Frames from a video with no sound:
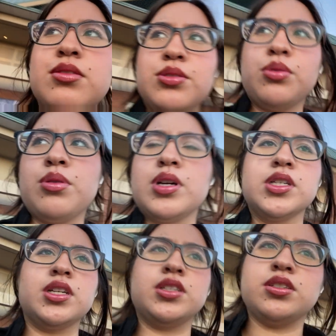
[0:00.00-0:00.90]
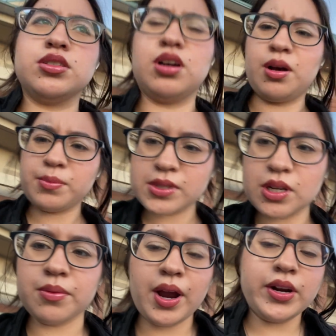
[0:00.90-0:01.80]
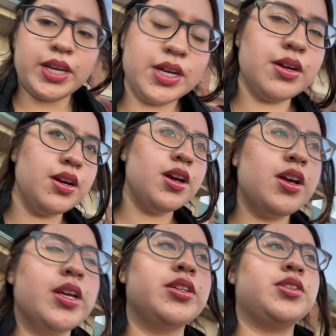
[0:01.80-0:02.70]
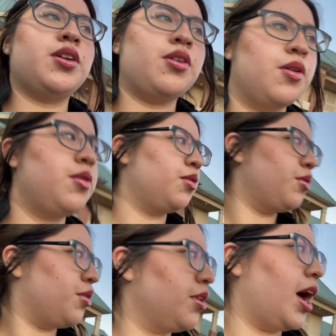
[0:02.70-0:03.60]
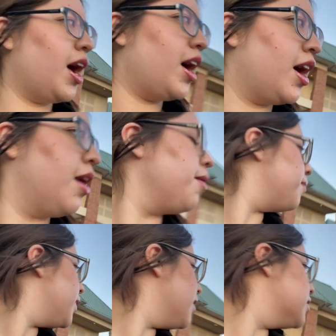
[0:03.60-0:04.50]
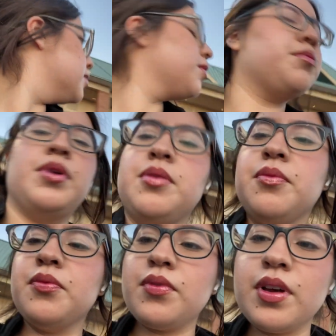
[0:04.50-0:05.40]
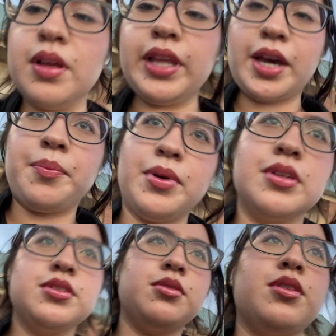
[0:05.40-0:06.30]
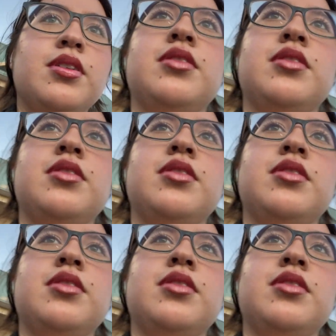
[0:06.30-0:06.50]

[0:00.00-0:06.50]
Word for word: stores and shops around here. So um, there's one of uh, like a bookstore